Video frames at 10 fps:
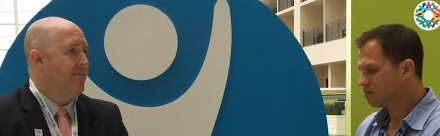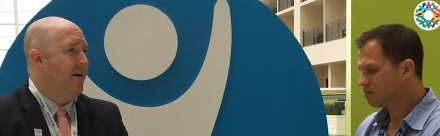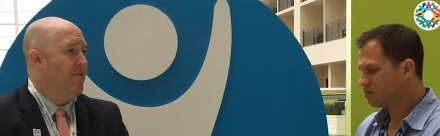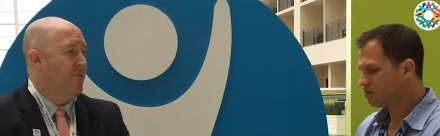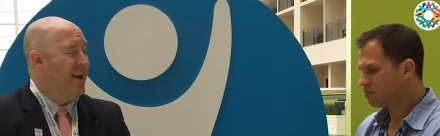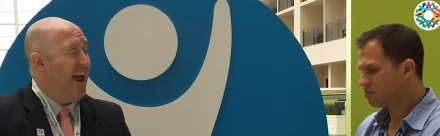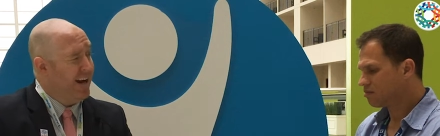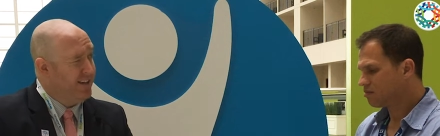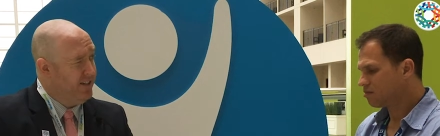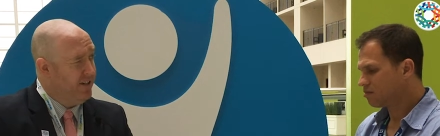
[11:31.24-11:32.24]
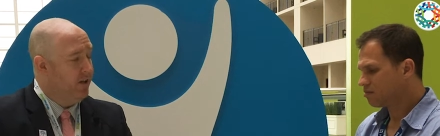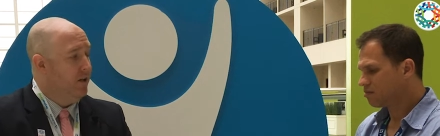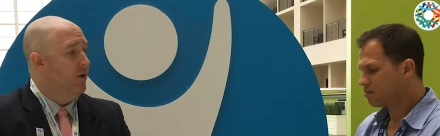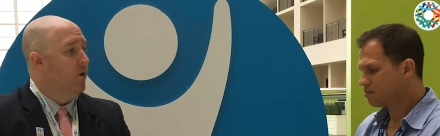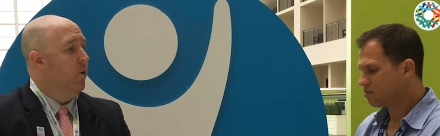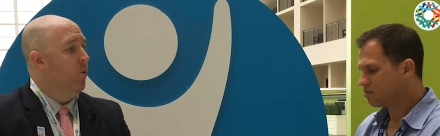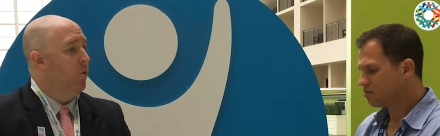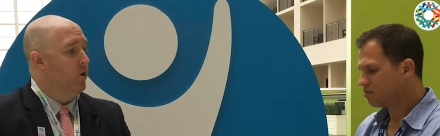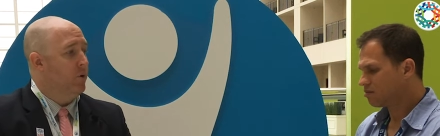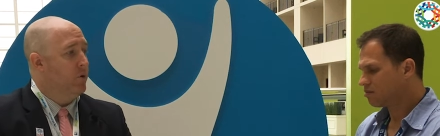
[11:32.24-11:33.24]
Speaker 1: have either enacted
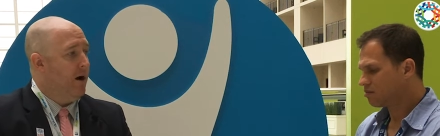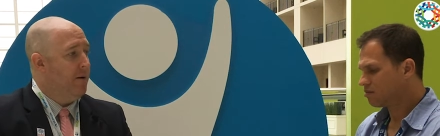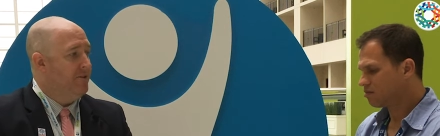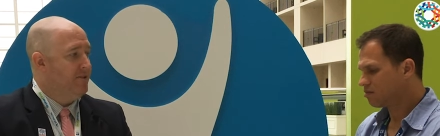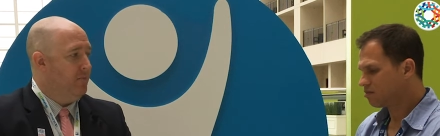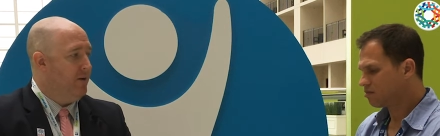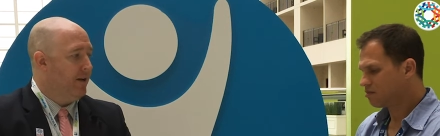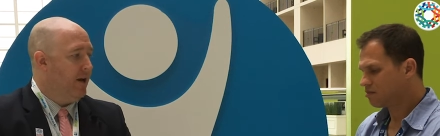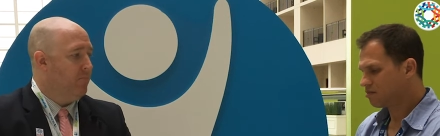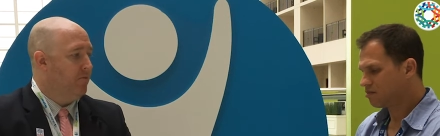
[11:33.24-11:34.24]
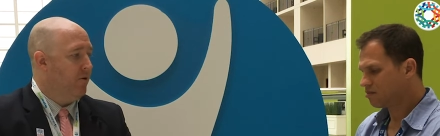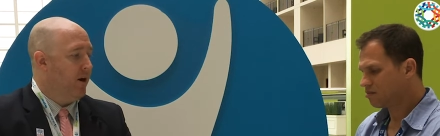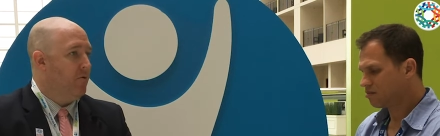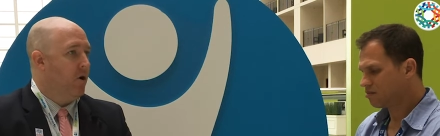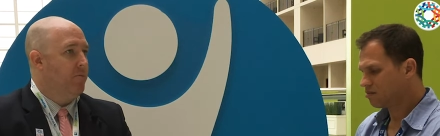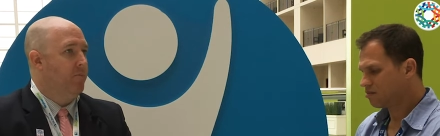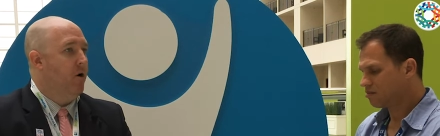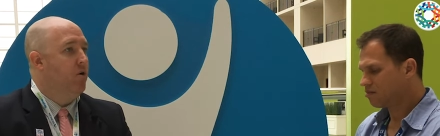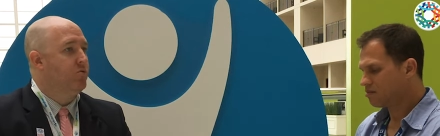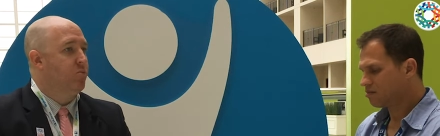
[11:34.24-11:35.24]
work requirements in their Medicaid program or
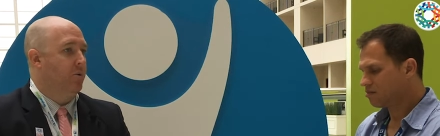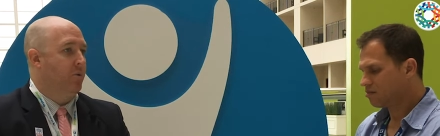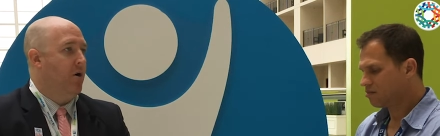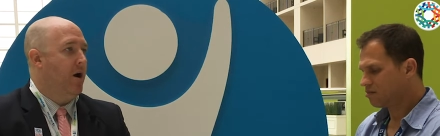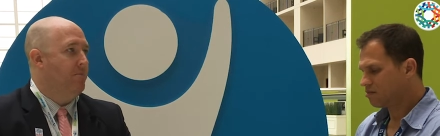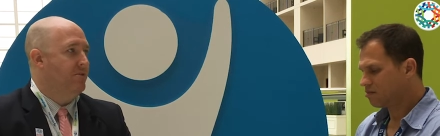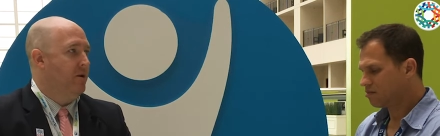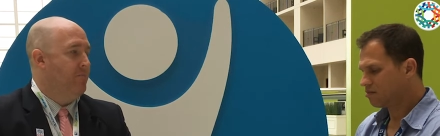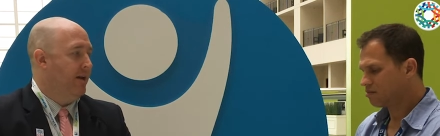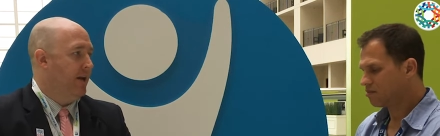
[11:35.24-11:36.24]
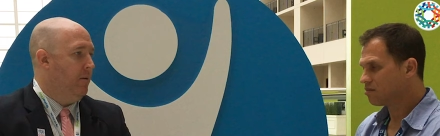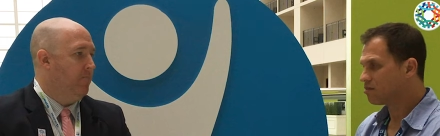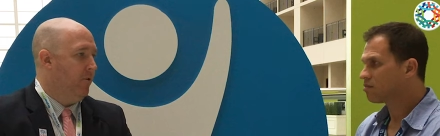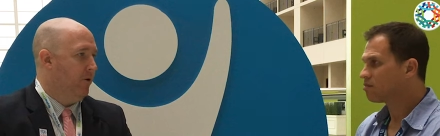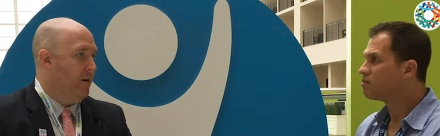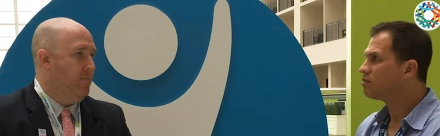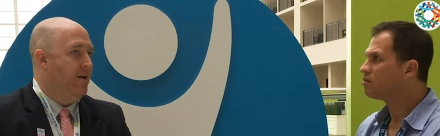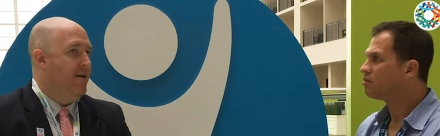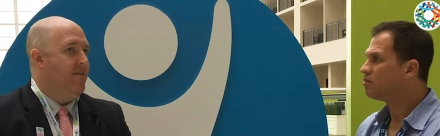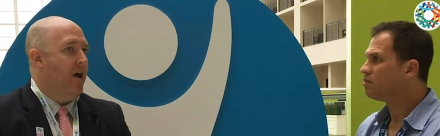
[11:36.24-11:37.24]
proposed work requirements in their Medicaid
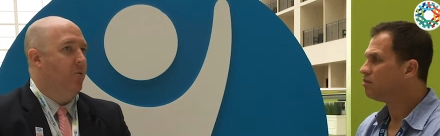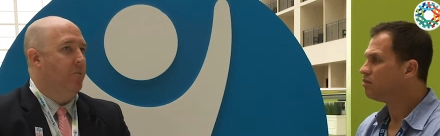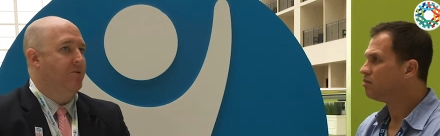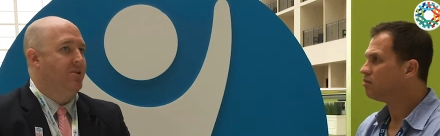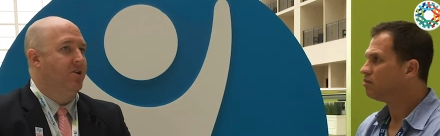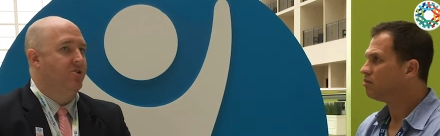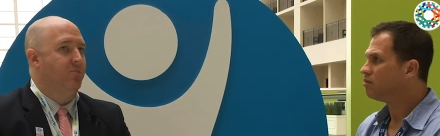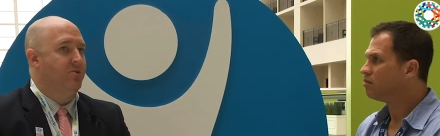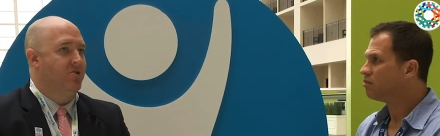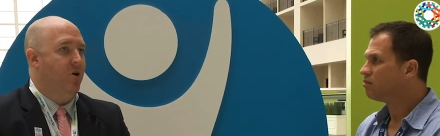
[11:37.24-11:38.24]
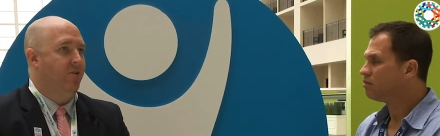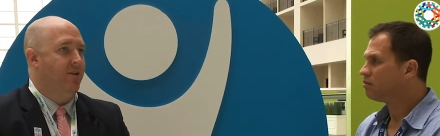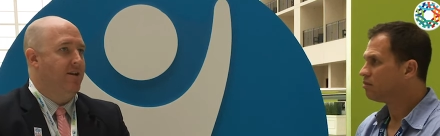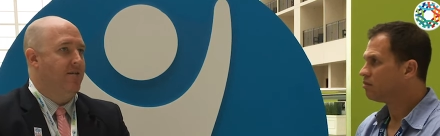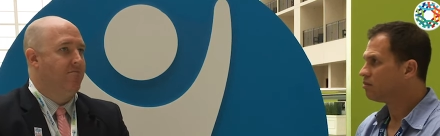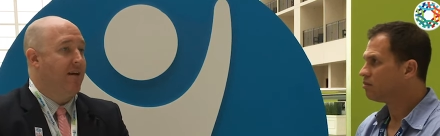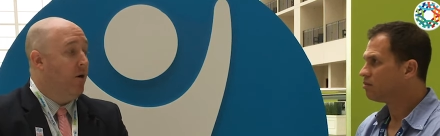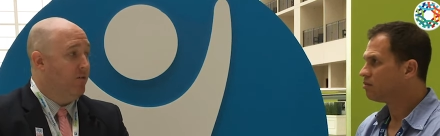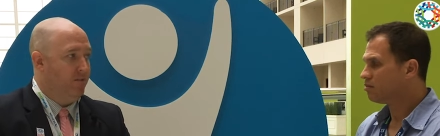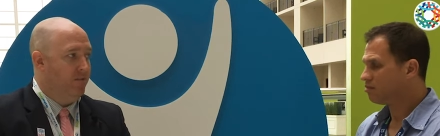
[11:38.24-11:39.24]
program that would potentially result in
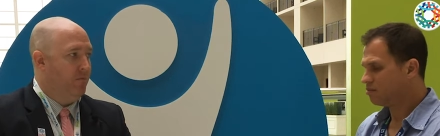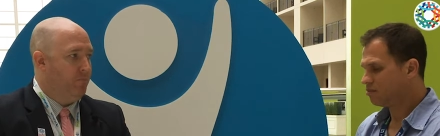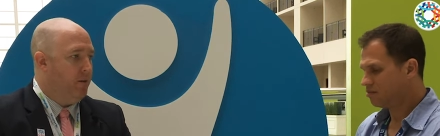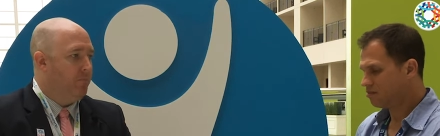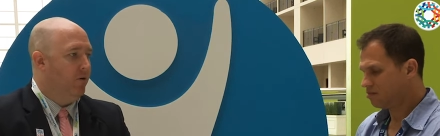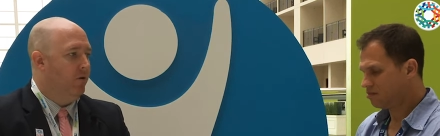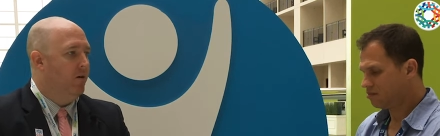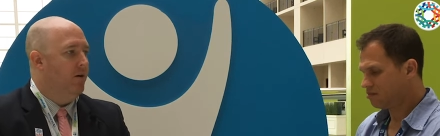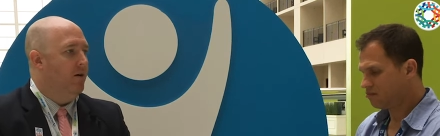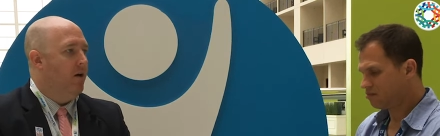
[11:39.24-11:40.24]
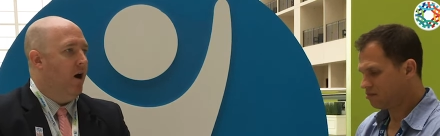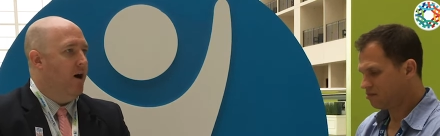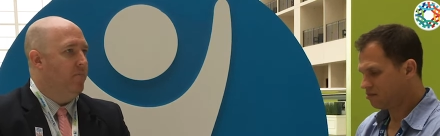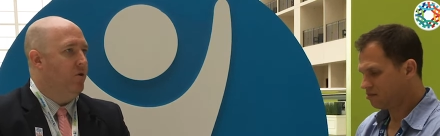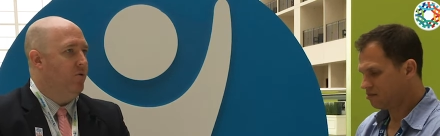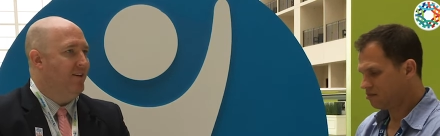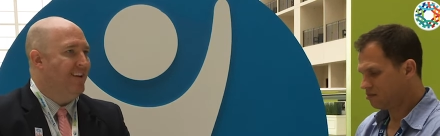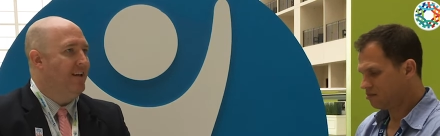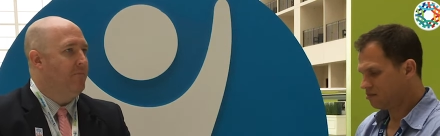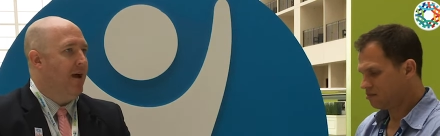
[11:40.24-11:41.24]
thousands of people um, who
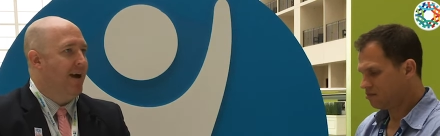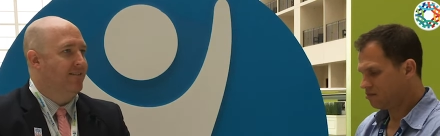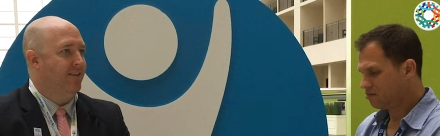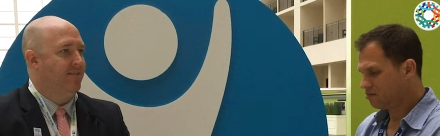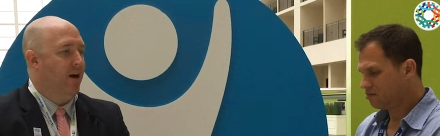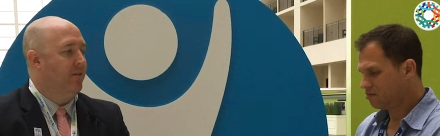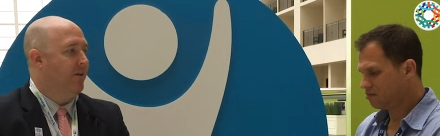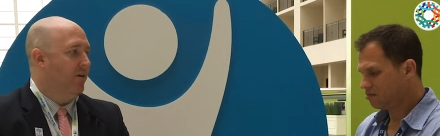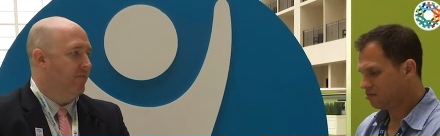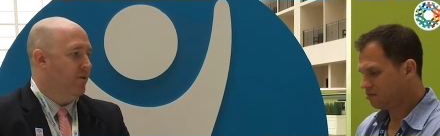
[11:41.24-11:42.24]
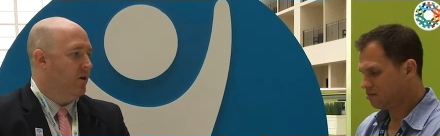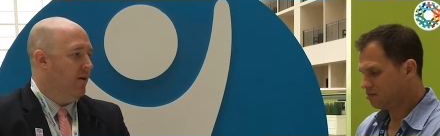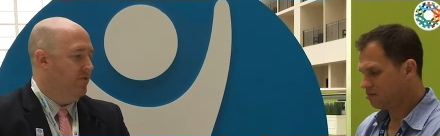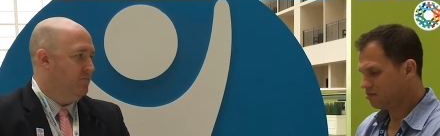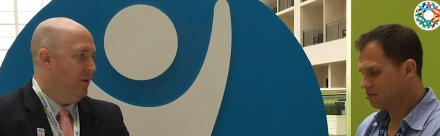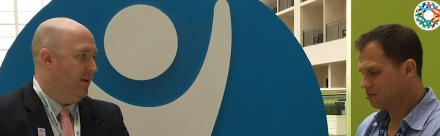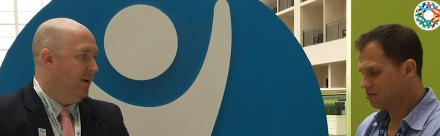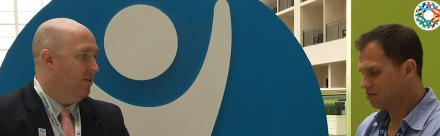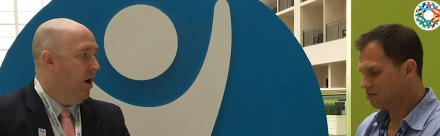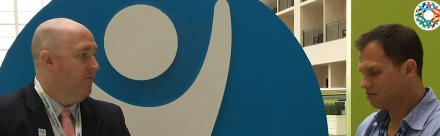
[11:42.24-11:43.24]
need access to health care coverage being
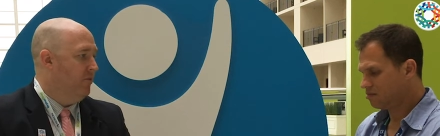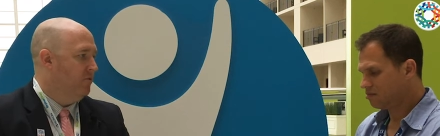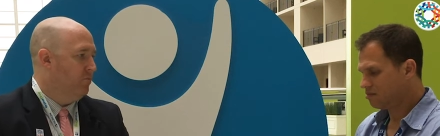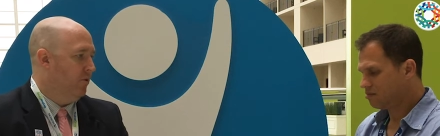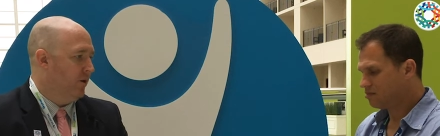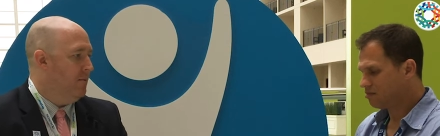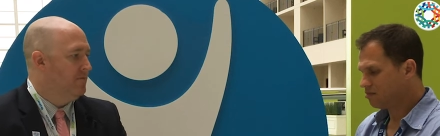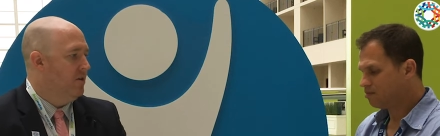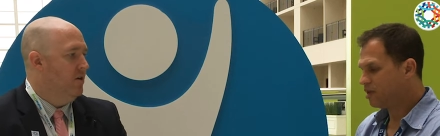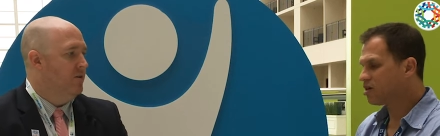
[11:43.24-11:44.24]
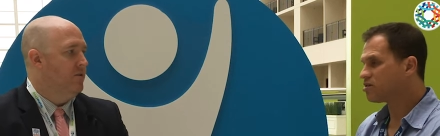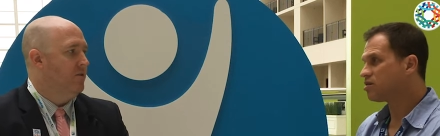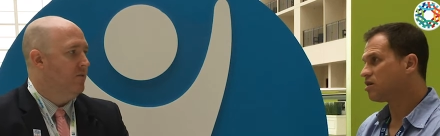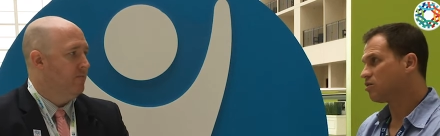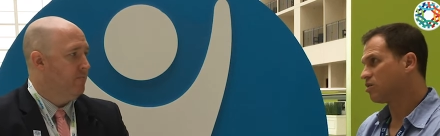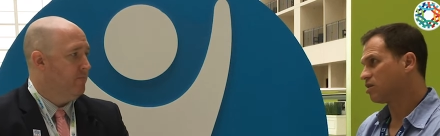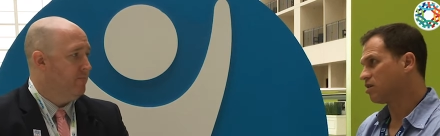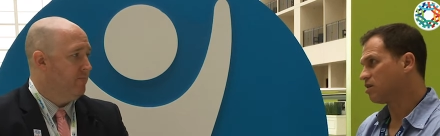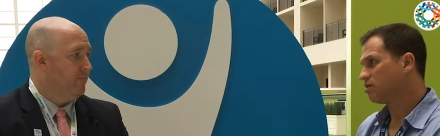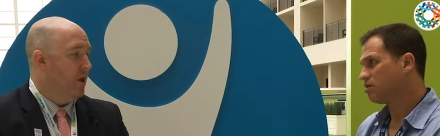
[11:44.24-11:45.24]
kicked off of those programs. Because they're not working.